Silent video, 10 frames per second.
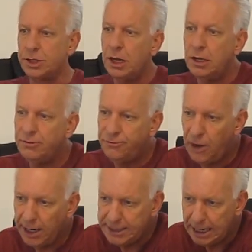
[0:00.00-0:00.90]

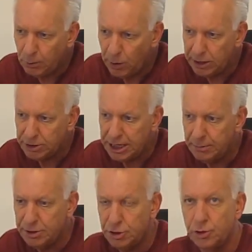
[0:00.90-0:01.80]
find out what your
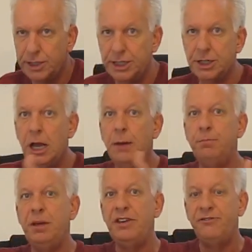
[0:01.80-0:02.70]
temperature is
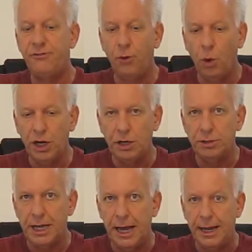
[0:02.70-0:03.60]
before you
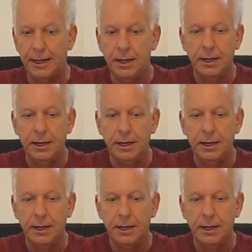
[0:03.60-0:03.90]
take